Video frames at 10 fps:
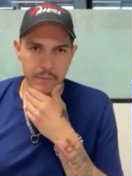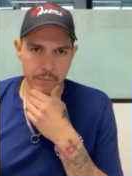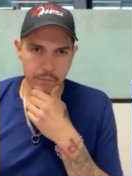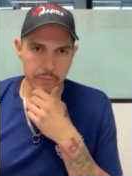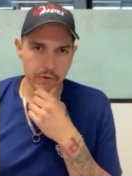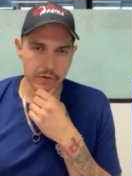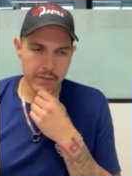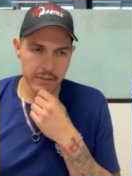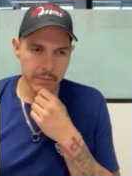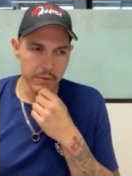
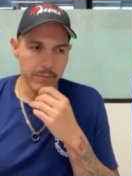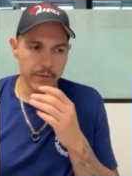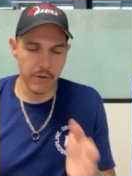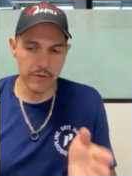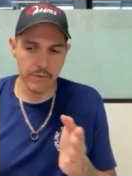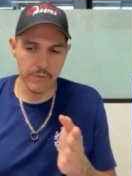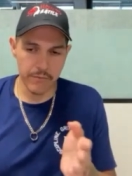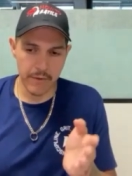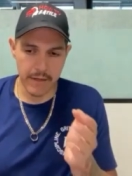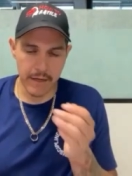purchase the book. but also
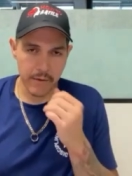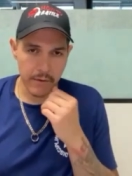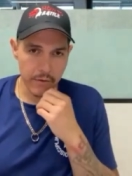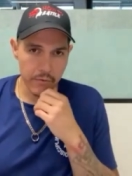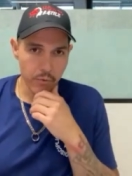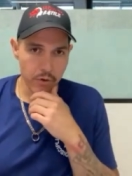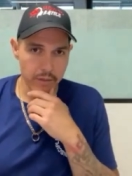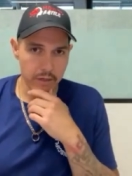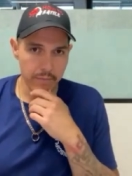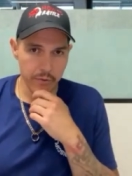find out other work
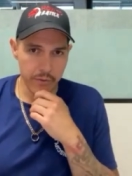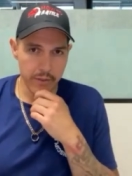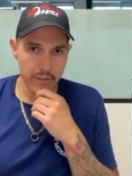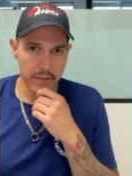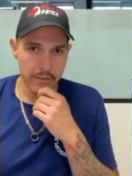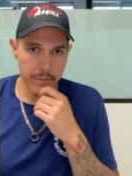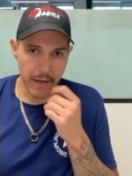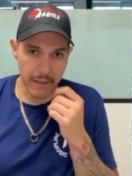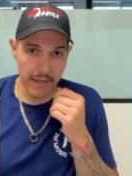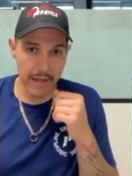that I'm doing in the
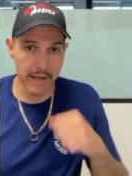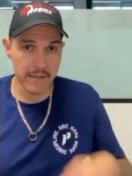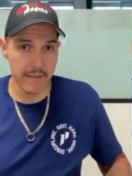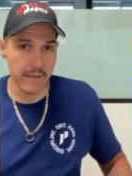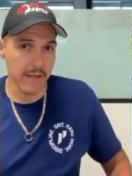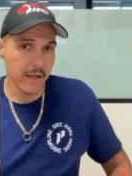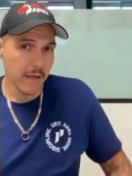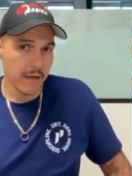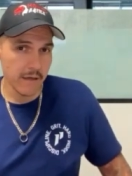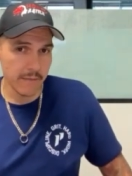podcast and
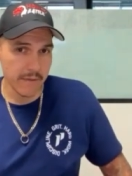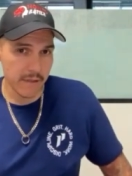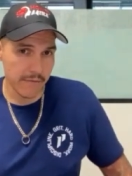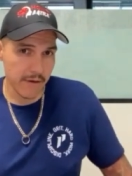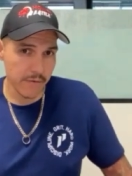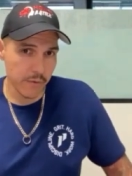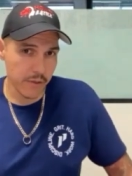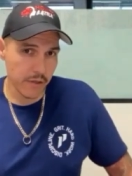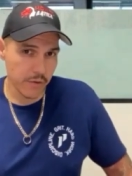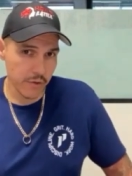um, stuff I'm
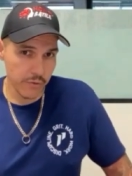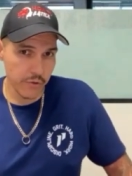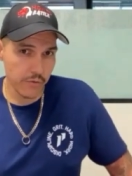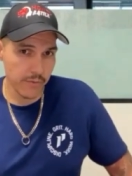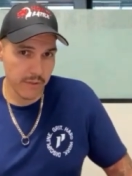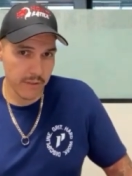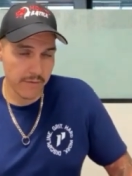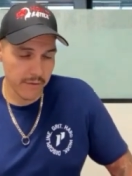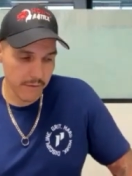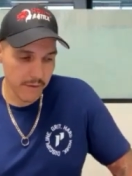doing on YouTube and stuff.
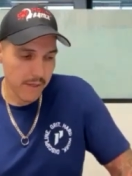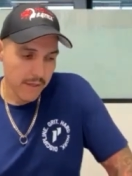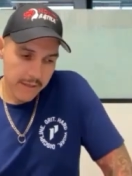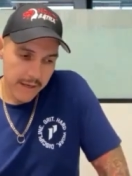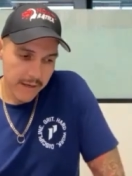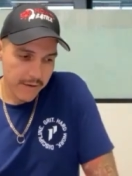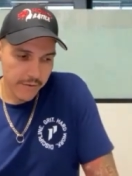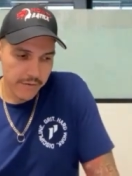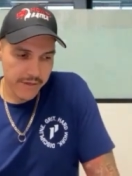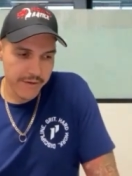So yeah, all
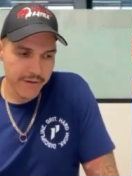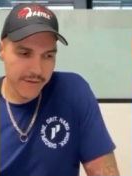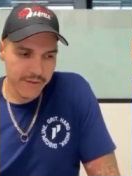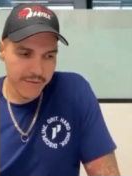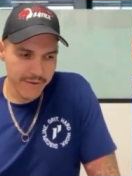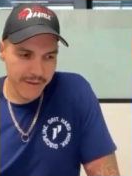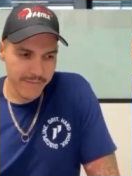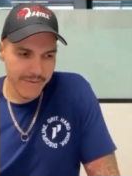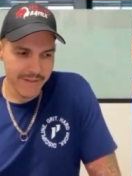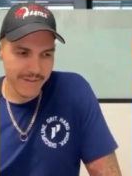those areas you could
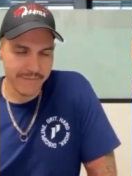find me. So.